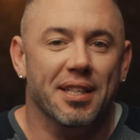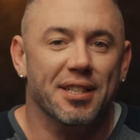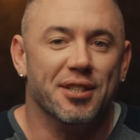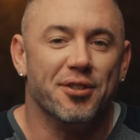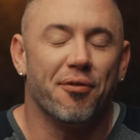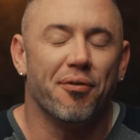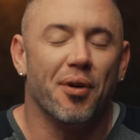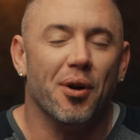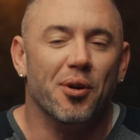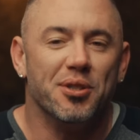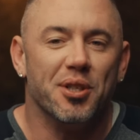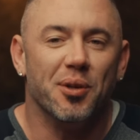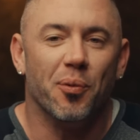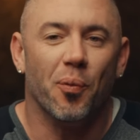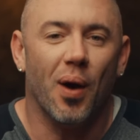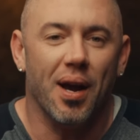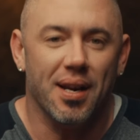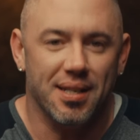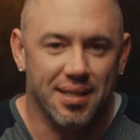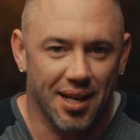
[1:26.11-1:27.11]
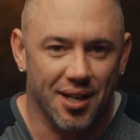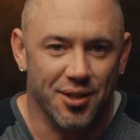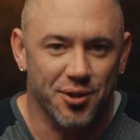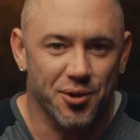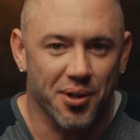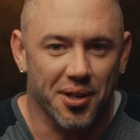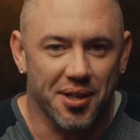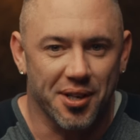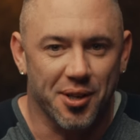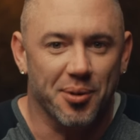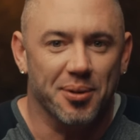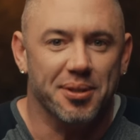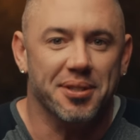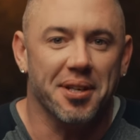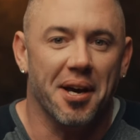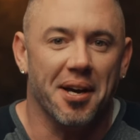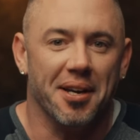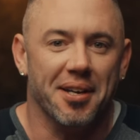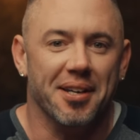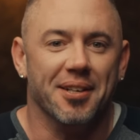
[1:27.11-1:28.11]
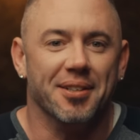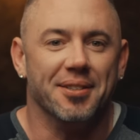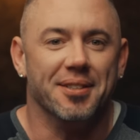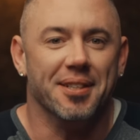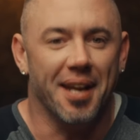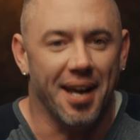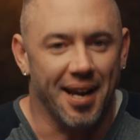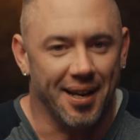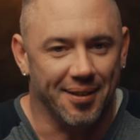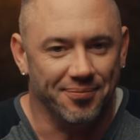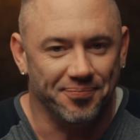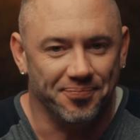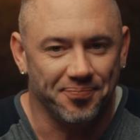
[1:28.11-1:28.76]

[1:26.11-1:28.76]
this frozen white tundra you saw here today.